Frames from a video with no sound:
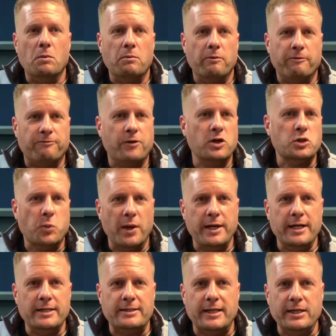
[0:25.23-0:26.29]
The first
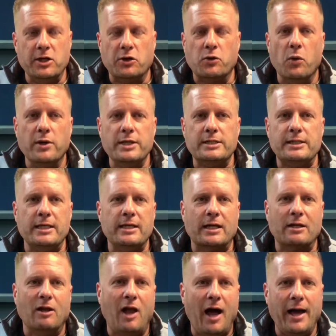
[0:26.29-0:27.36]
one is that you're going to see the
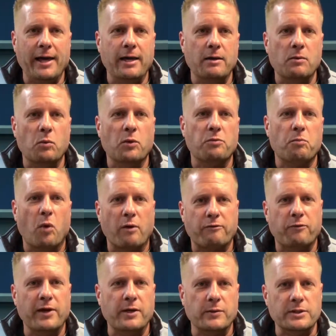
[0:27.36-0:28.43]
client with more
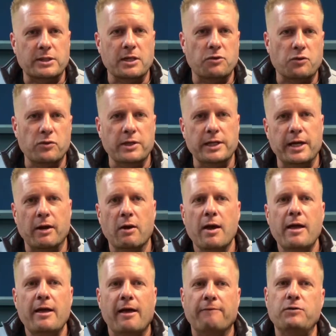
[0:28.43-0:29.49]
frequency through the year.
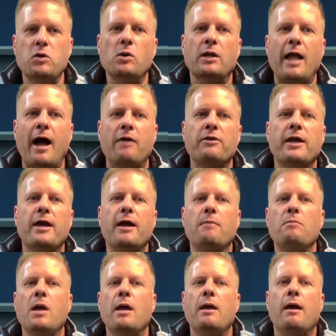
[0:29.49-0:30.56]
If you allow
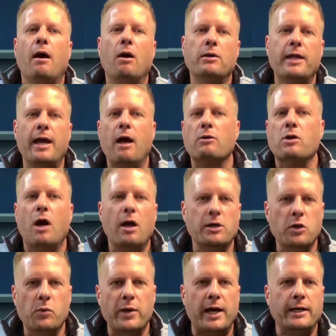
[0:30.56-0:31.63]
them, okay, I'll call
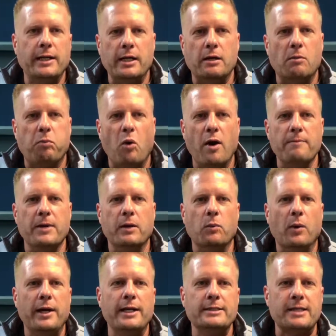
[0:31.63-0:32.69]
you when I need an appointment,
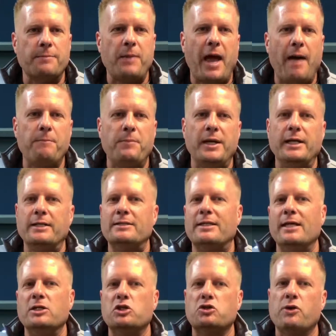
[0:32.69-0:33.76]
what ends up happening is
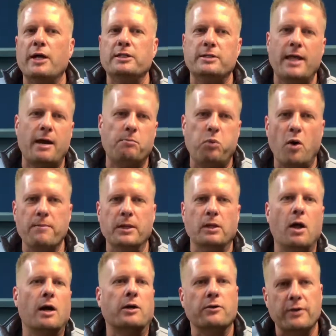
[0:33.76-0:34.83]
they stretch that appointment
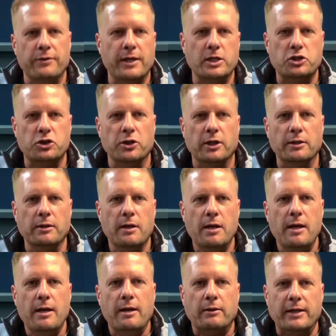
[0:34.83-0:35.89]
longer than they should.
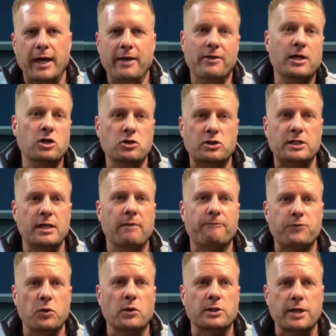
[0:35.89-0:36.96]
Okay, and then you see them
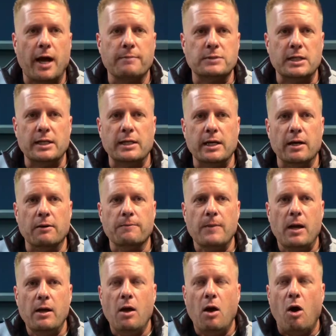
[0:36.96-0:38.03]
fewer times in a year.
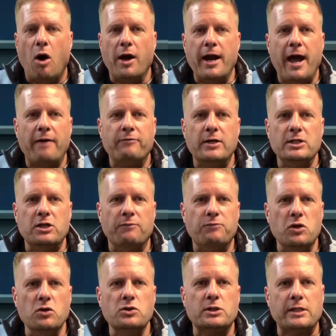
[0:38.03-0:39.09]
On average,
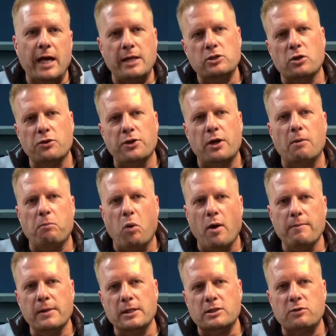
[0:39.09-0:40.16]
if you schedule their
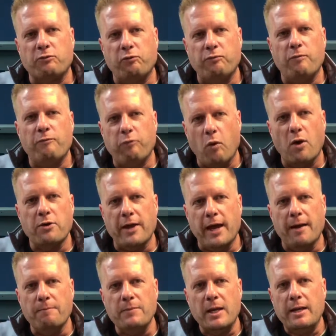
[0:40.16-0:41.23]
appointments for
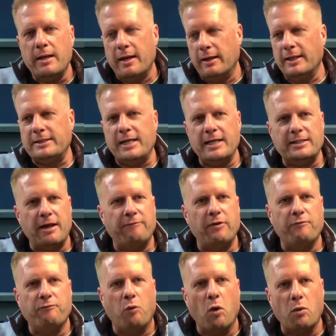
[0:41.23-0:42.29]
them, and let's say it's
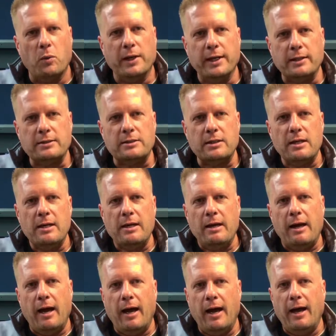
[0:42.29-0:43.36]
every 4 weeks,
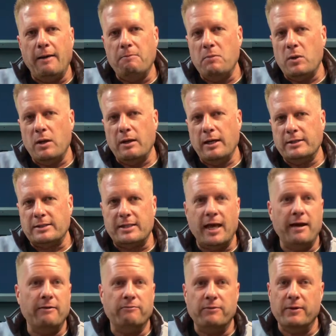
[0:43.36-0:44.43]

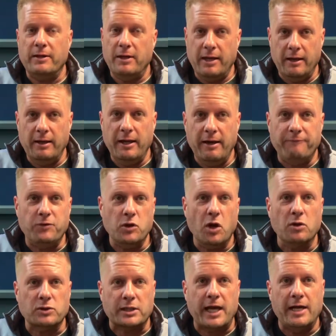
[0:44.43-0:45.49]
if you
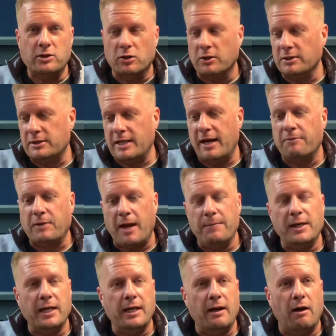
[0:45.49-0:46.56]
don't schedule, instead of
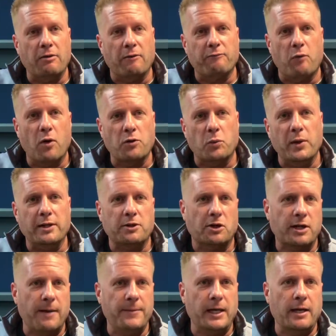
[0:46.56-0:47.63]
coming in on the 4th week, they're
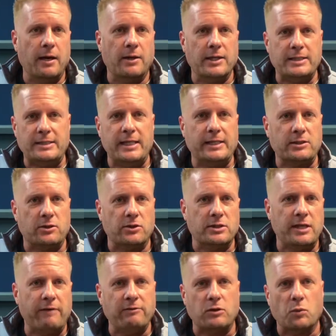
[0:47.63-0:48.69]
coming in on the 6th or
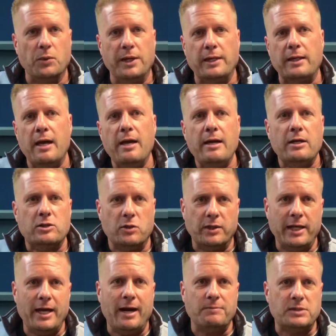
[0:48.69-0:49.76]
7th week. So
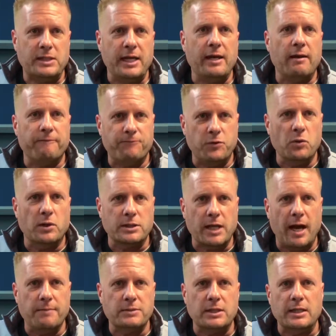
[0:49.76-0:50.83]
again, I'm seeing them fewer
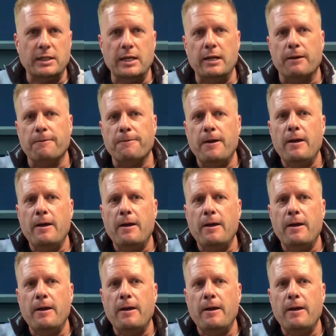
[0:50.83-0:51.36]
times in a year.